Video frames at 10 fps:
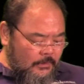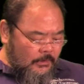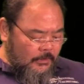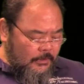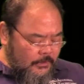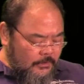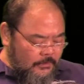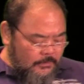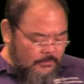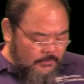are
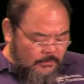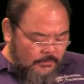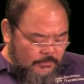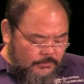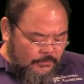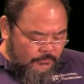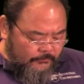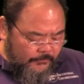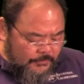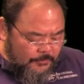
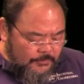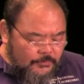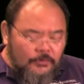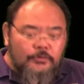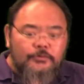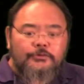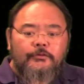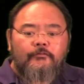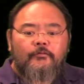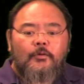feasible
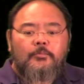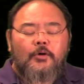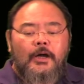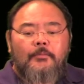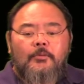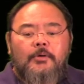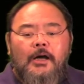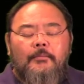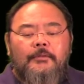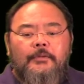solution for primal
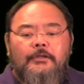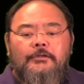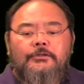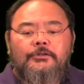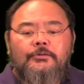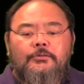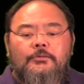problem and the dual